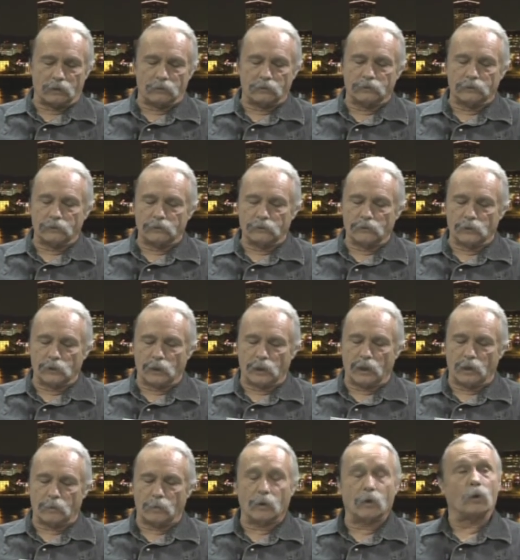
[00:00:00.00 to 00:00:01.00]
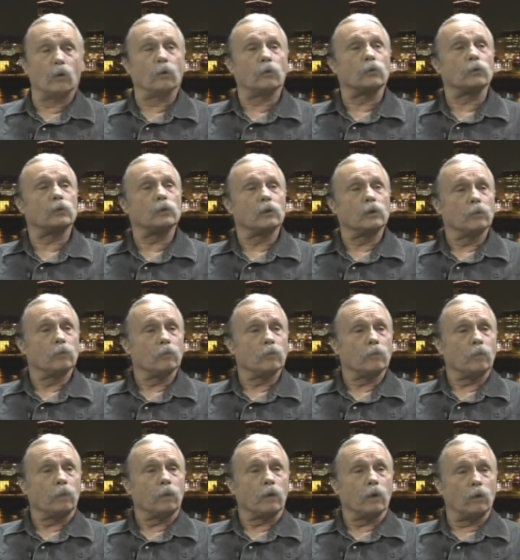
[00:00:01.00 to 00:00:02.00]
of GMOs. Oh. And
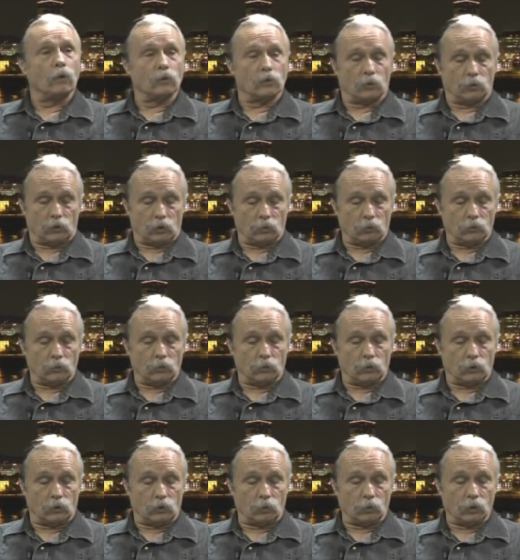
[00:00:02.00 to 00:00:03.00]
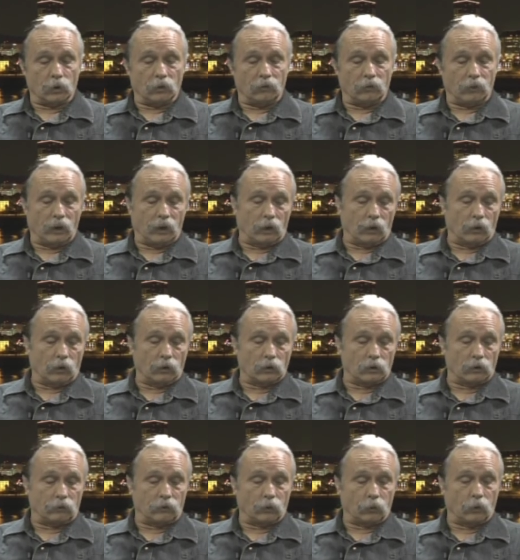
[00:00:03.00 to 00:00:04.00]
those are some, some good
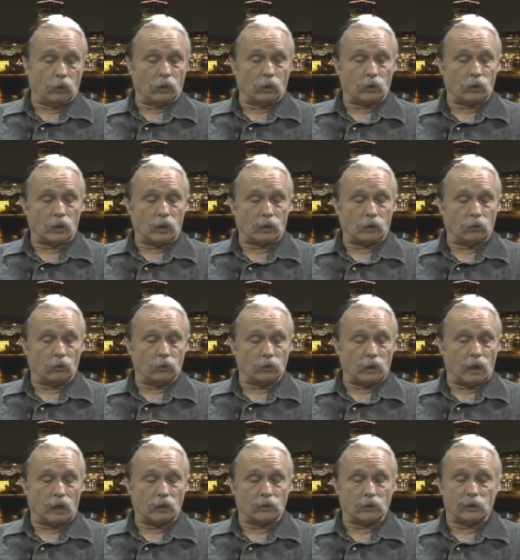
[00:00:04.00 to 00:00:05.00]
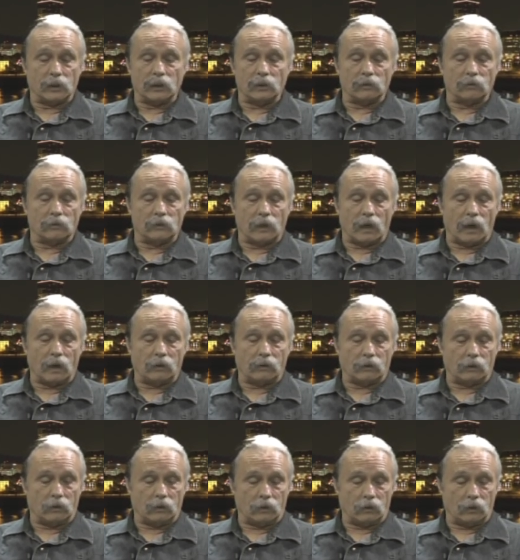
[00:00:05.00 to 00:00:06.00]
videos if you want to check those out. Seeds of
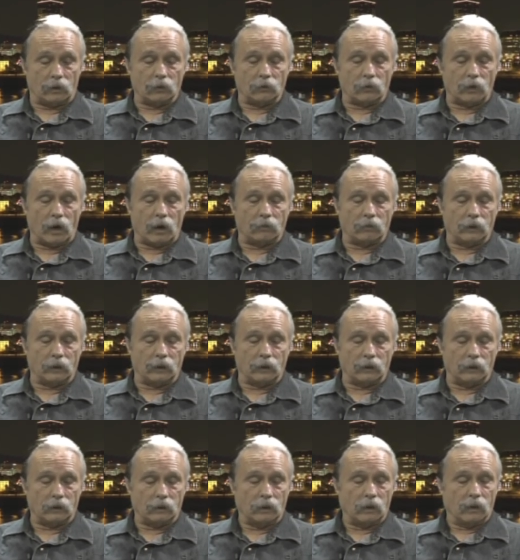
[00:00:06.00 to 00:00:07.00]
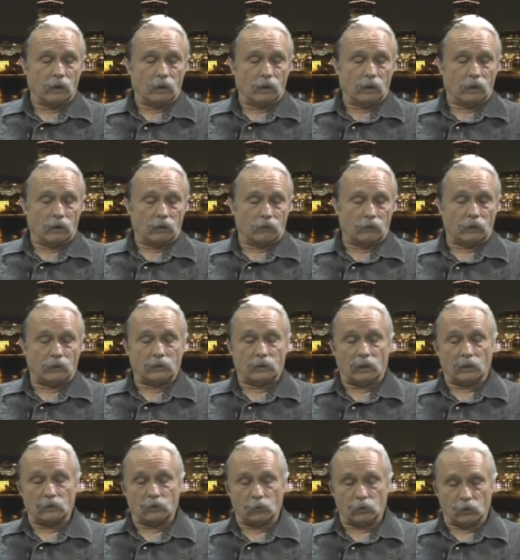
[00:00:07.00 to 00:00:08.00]
Death, Unraveling,
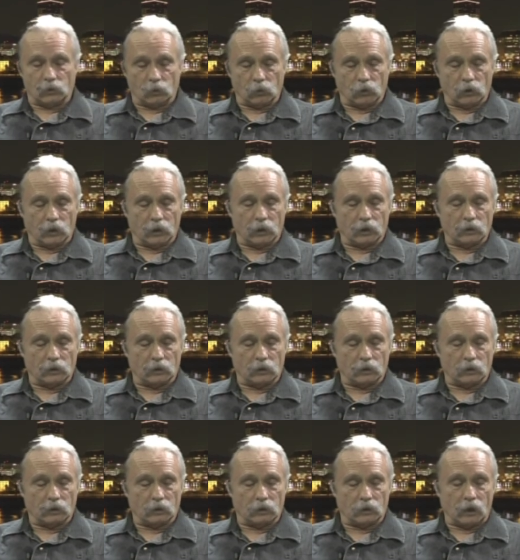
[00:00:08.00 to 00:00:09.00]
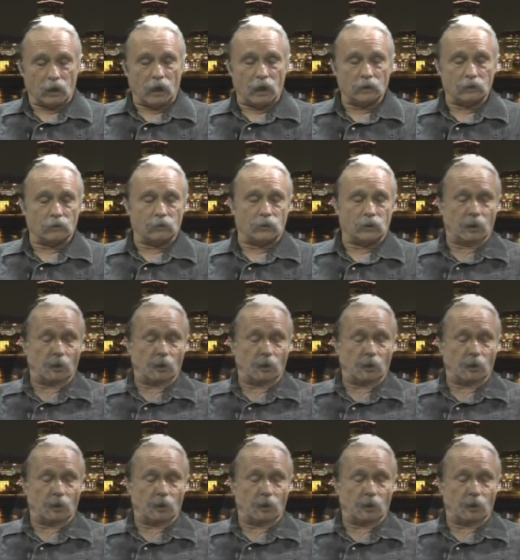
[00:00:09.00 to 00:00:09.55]
that's, that's what the word is, is, the lies of